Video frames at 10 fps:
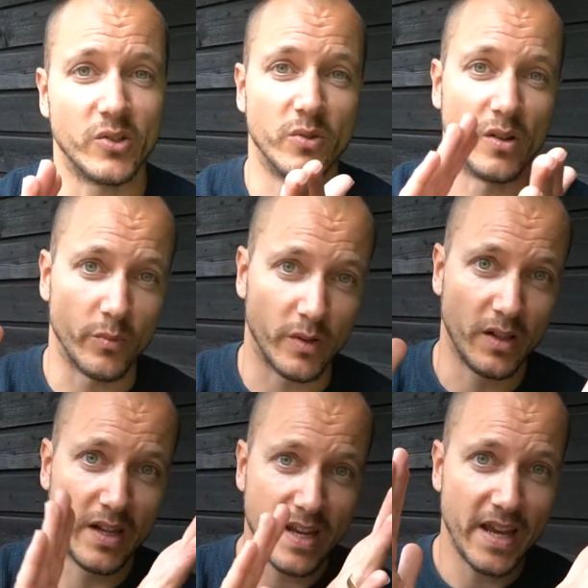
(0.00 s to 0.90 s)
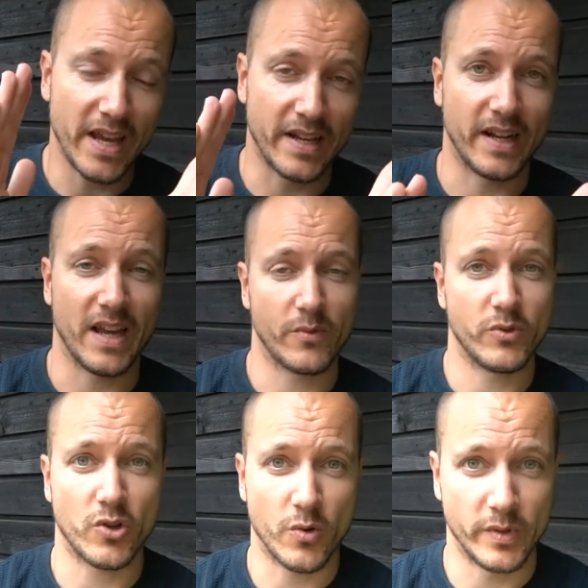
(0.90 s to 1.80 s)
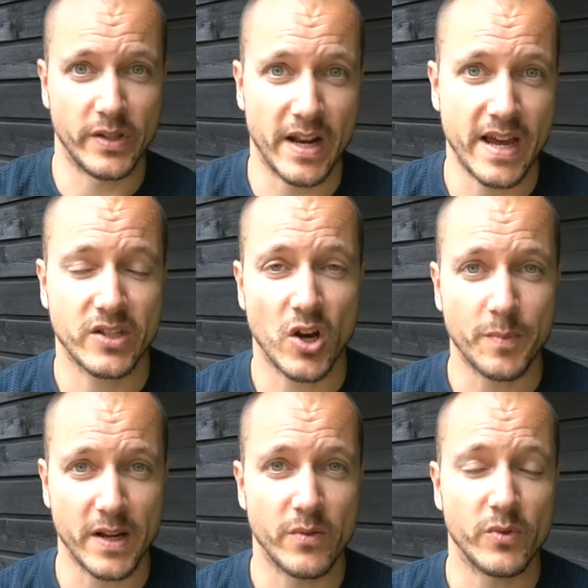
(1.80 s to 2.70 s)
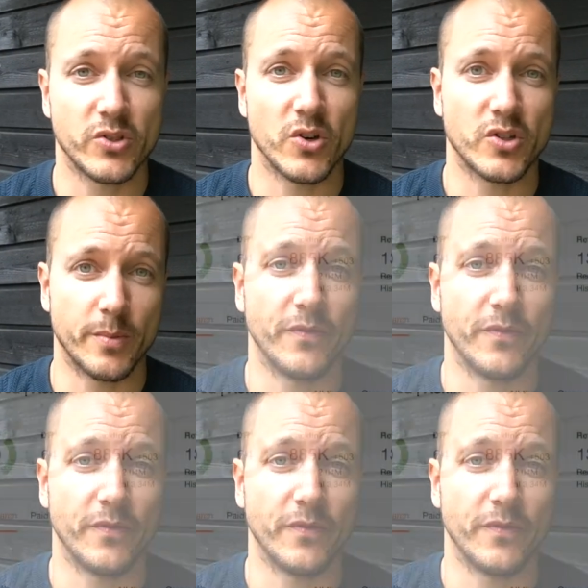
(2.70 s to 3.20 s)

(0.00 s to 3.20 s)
Google will hit it like we saw with the last update we saw some